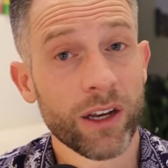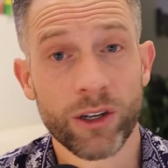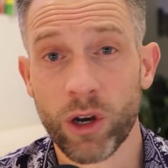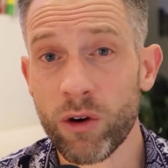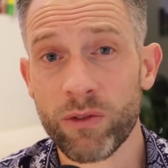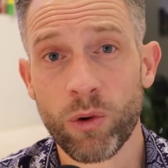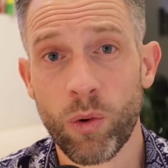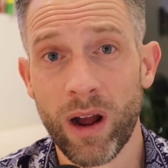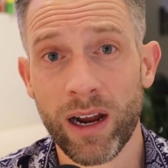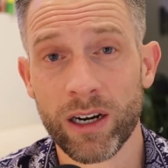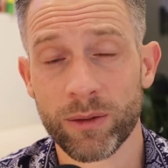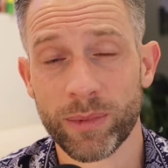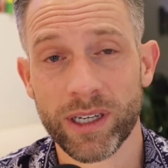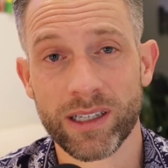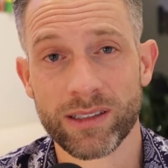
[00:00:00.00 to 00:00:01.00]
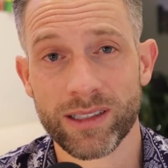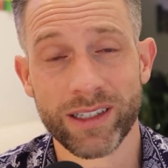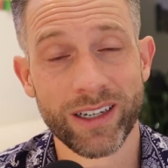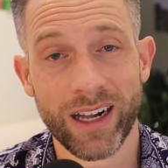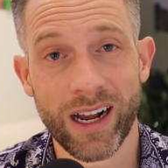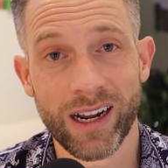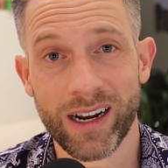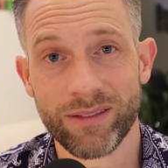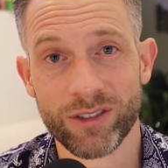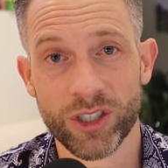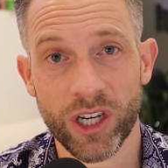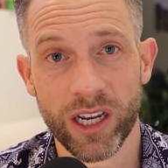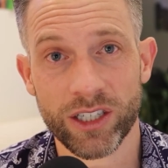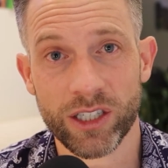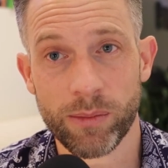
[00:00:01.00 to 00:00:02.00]
go for wired because then you're not going to have to
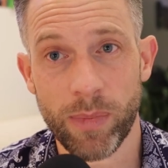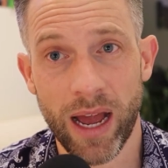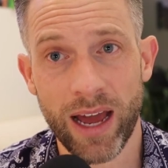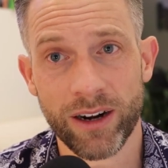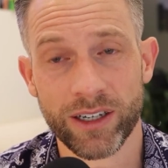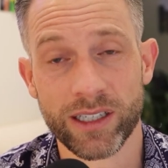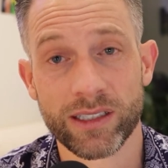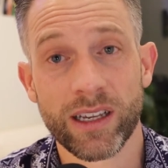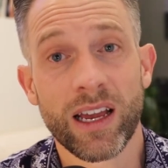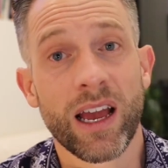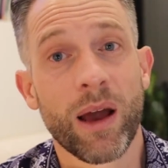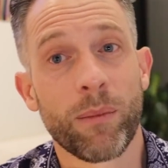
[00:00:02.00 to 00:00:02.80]
change any batteries.